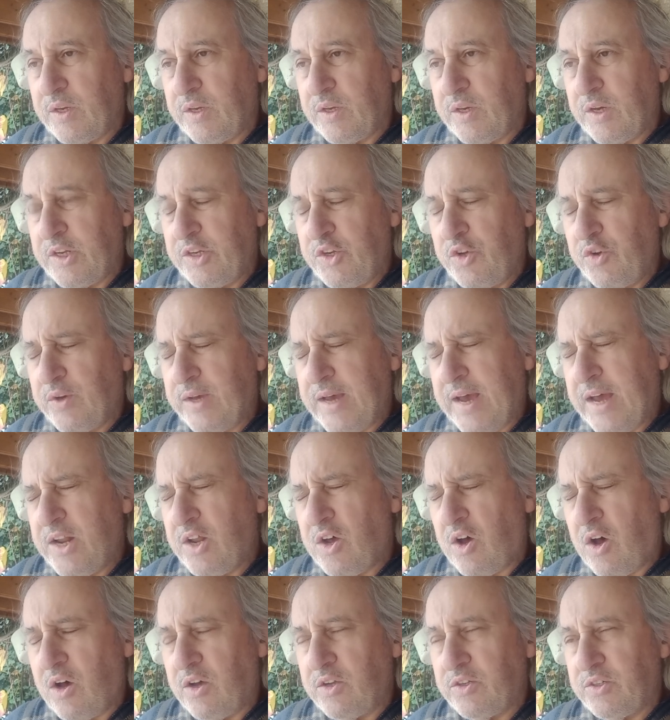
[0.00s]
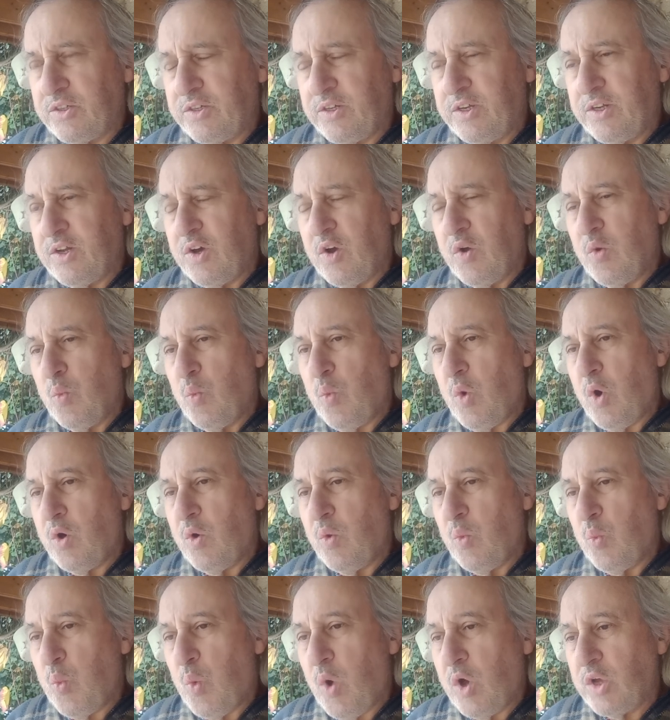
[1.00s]
and you can ask,
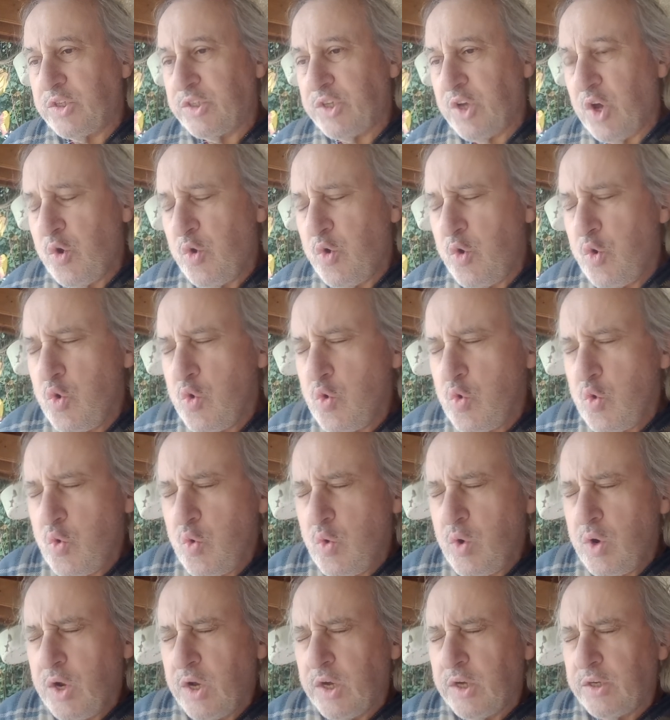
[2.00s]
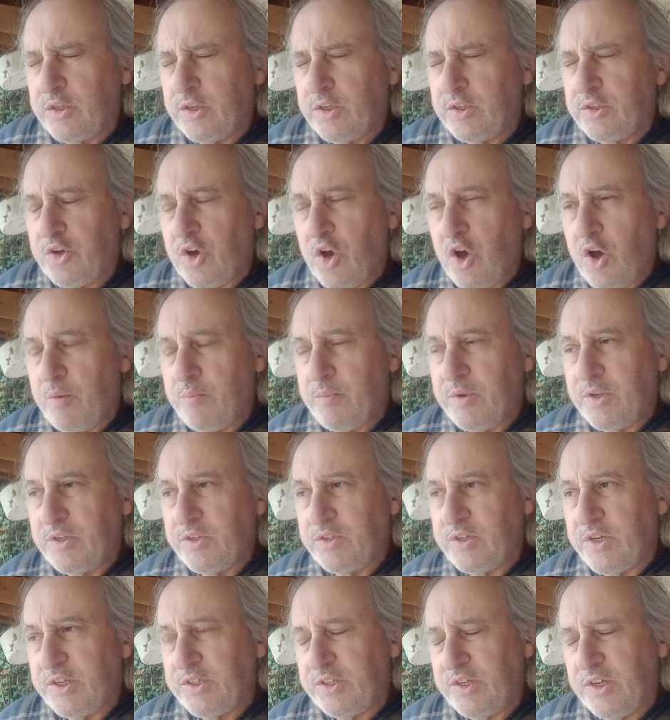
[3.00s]
what, so who
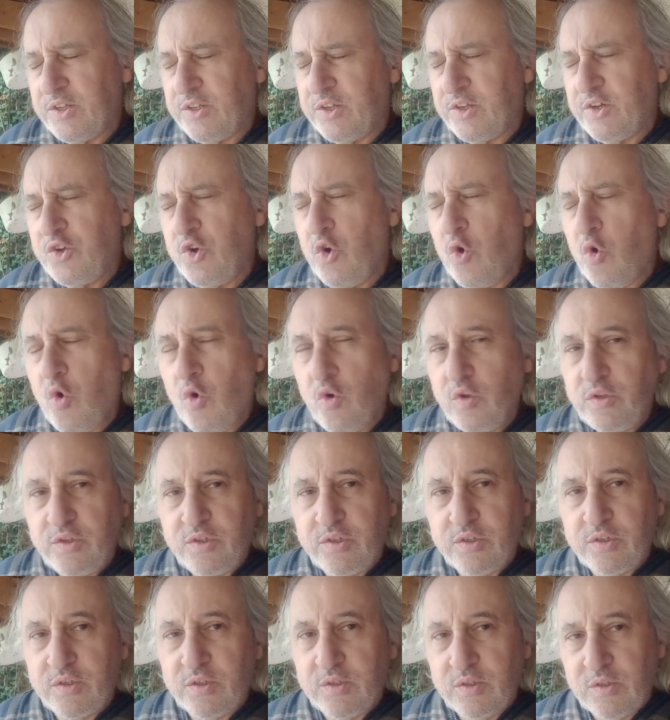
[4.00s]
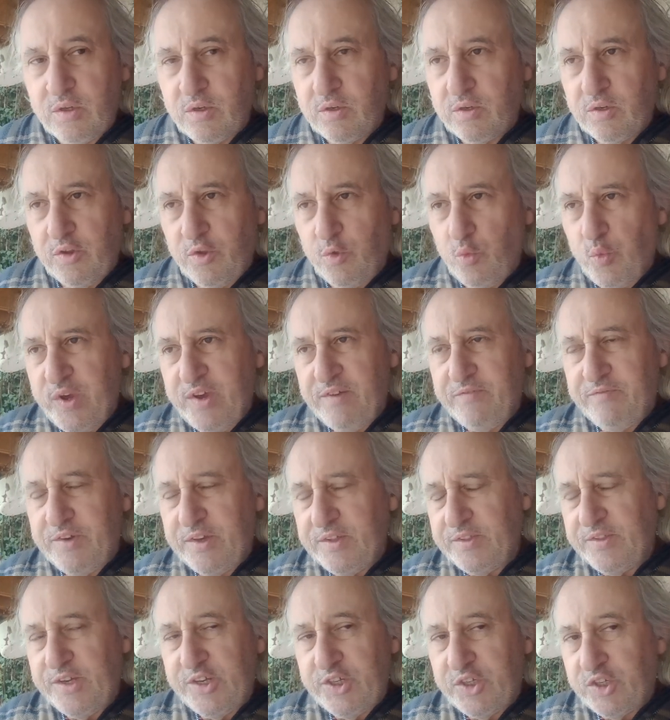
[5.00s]
determines, is it the Norns
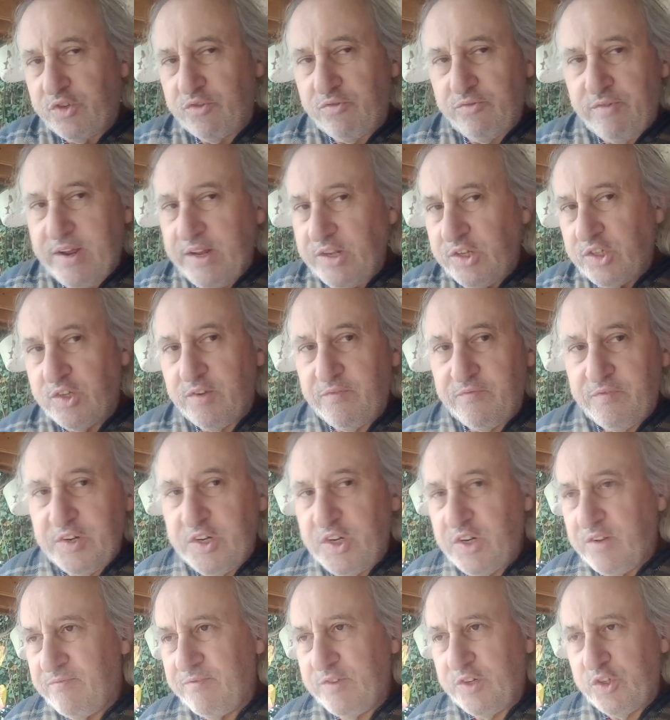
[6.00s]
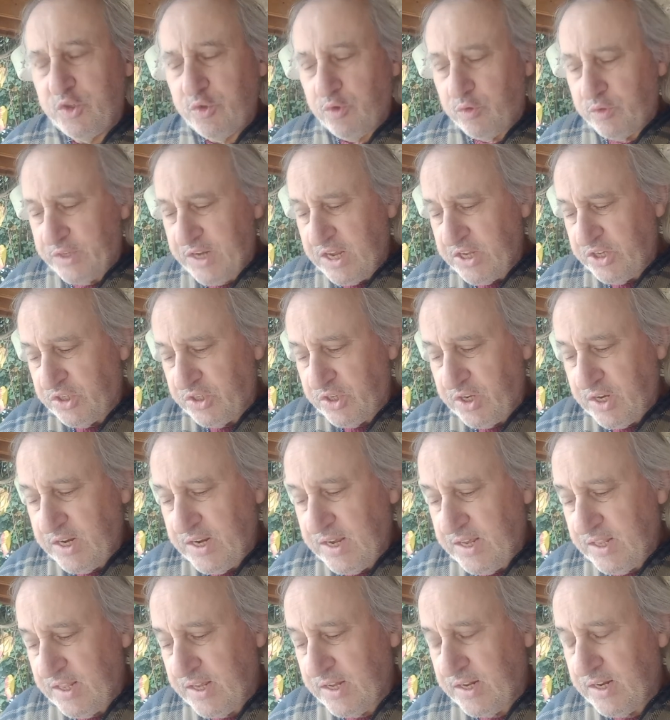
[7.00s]
weaving these threads of individual
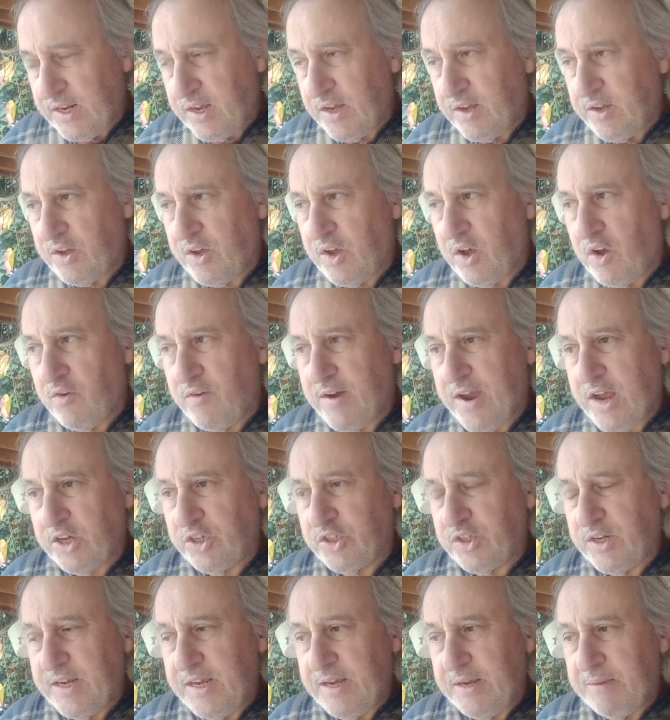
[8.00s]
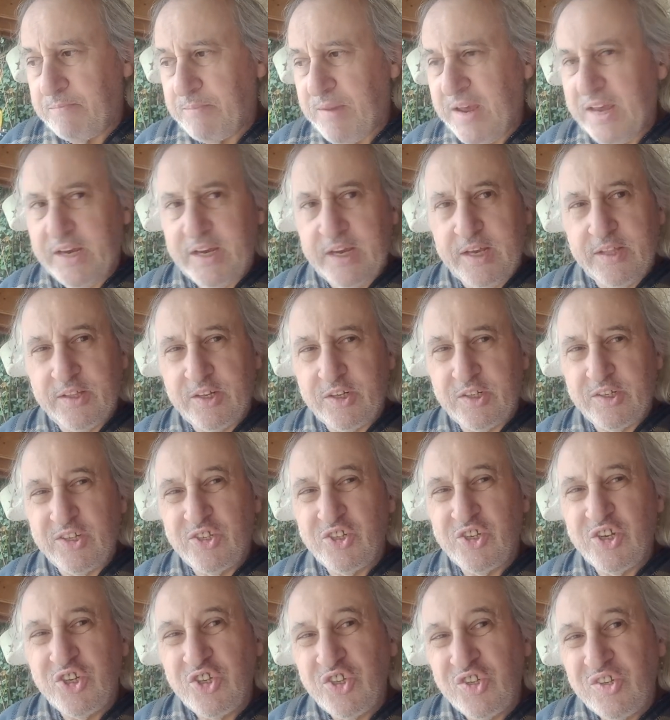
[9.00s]
destiny that are actually making the
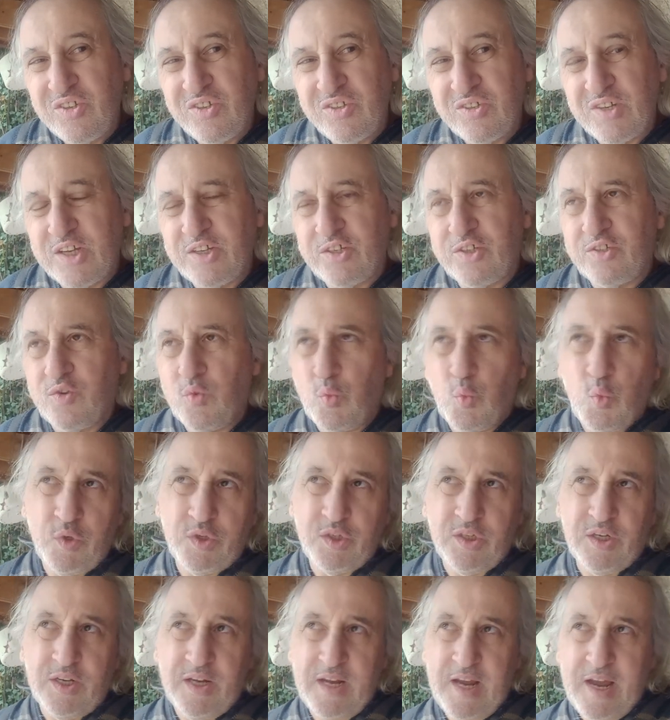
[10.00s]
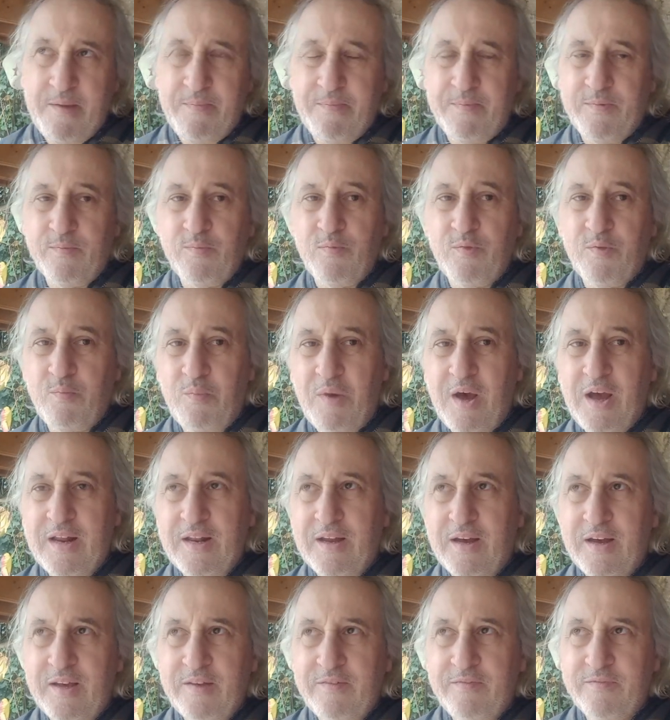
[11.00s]
decisions as to what's going to happen with my
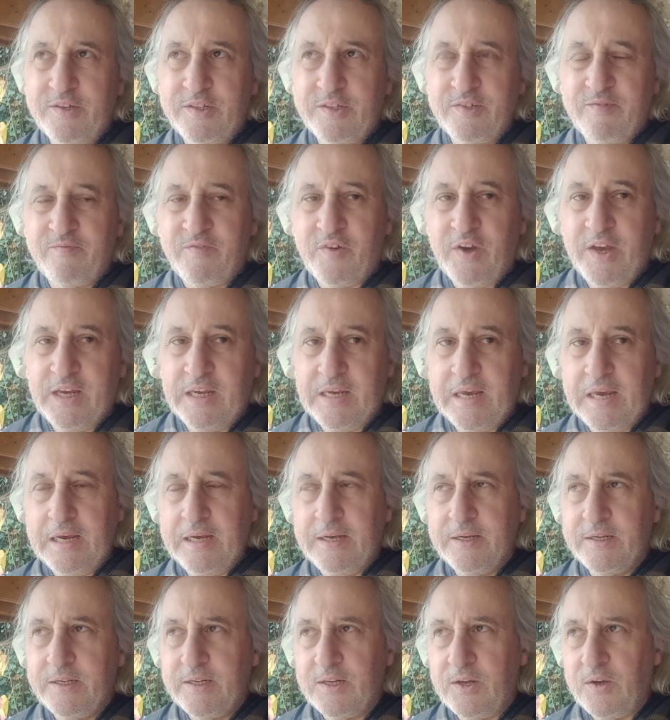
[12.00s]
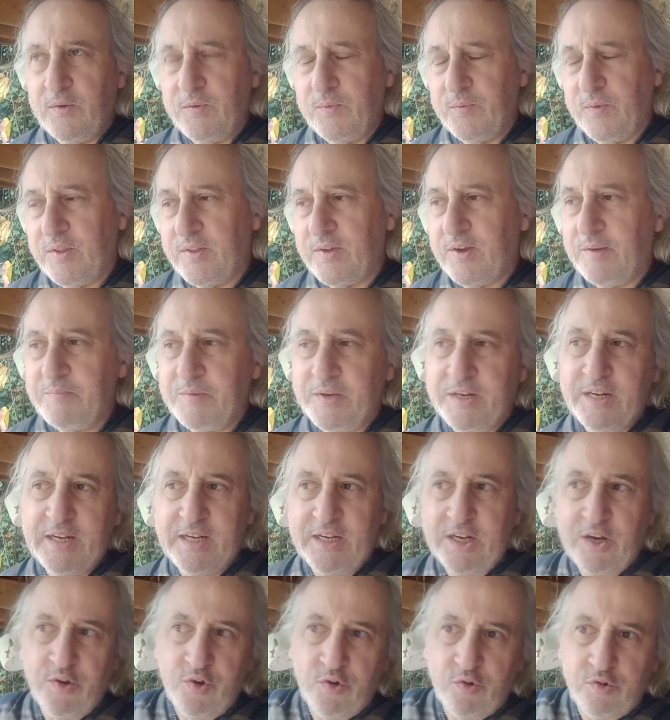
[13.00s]
life as a Viking, whether I'm going to
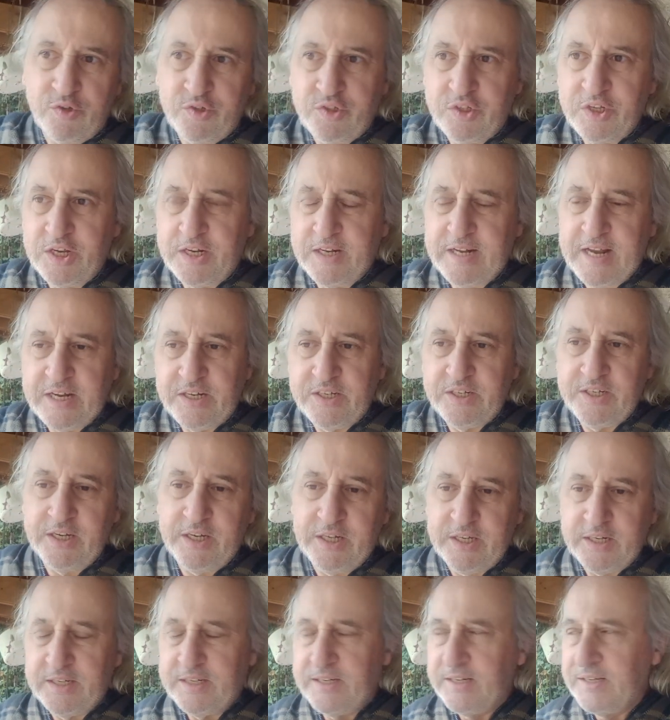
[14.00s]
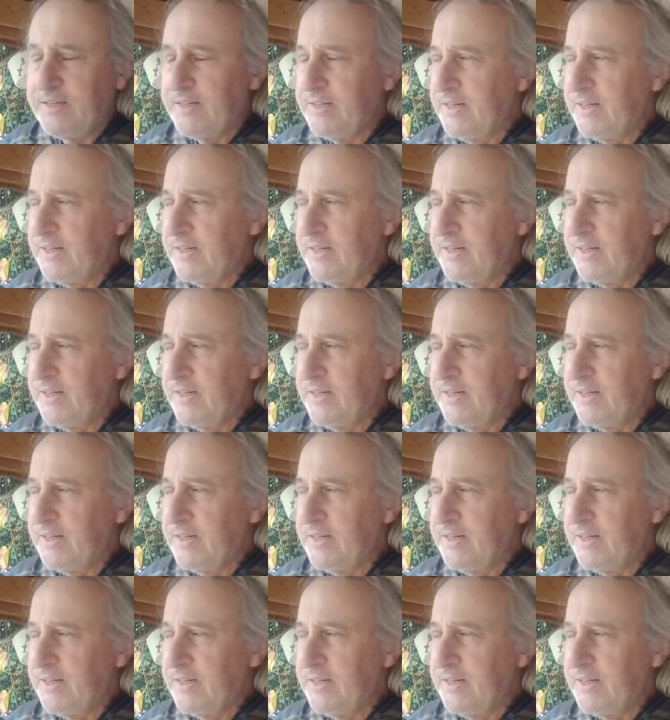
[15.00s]
go across the Atlantic and